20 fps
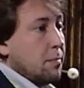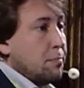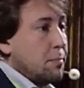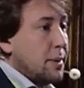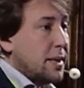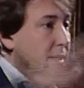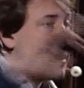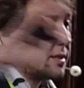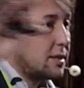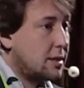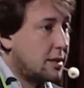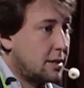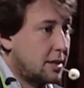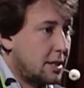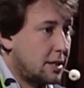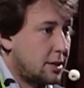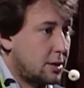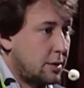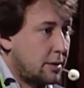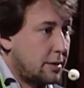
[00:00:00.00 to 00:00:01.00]
business
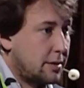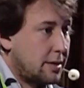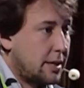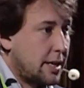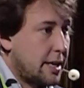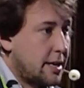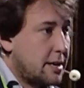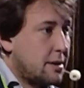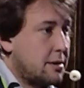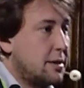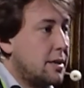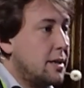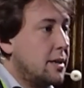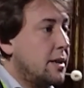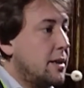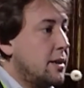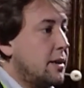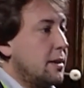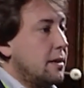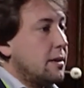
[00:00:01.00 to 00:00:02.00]
district there,
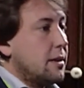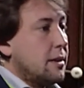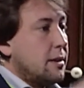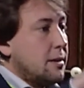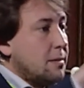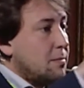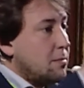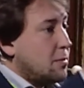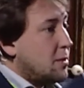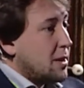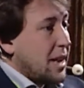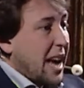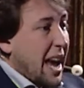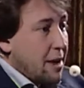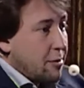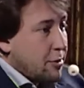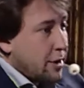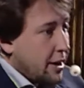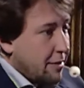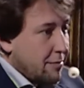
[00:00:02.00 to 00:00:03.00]
the
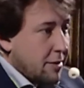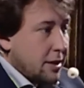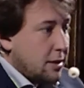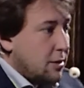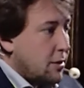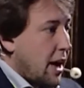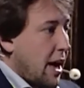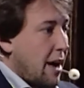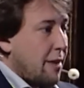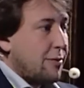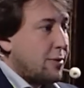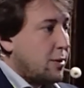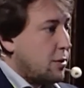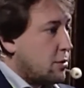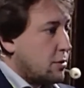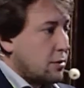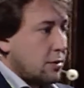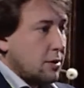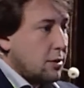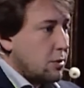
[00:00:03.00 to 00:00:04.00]
area where you have
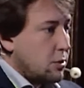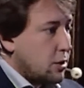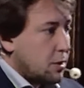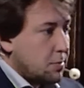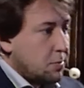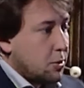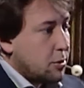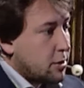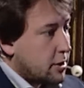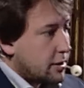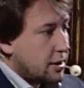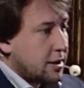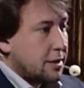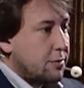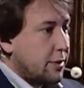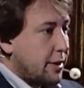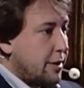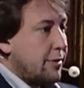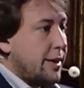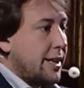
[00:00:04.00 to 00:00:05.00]
your sports
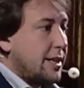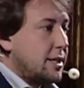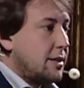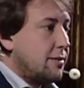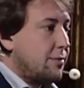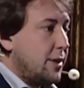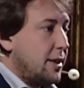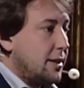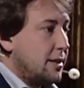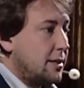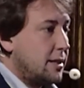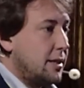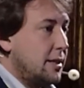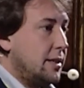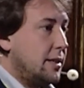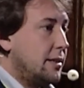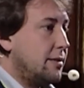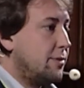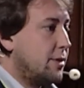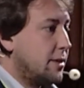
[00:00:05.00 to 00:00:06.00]
and recreation
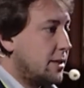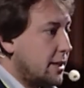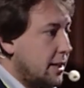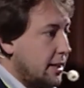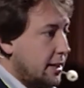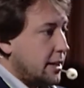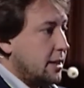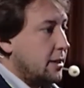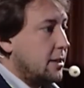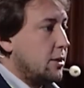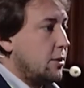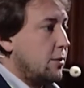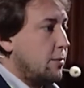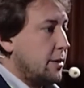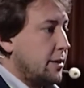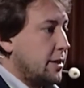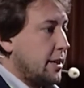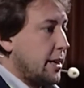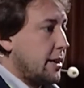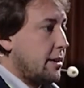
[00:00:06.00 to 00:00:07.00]
facilities
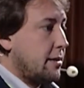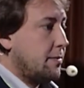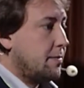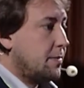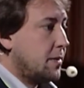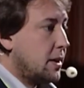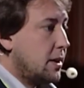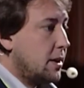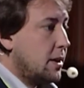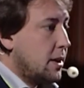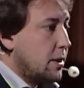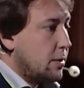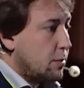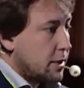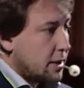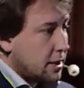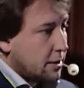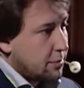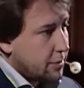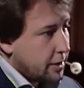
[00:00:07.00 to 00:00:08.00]
over there,
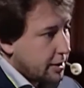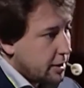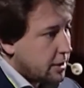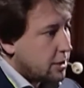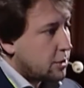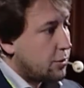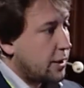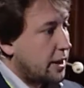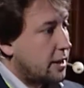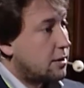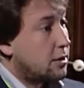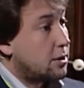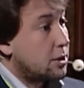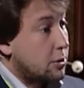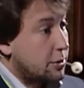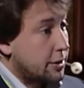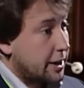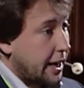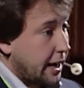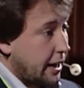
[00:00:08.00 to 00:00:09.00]
with that very strict
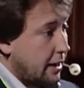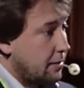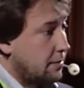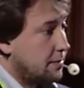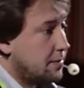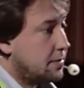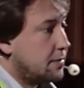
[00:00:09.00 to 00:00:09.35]
zoning.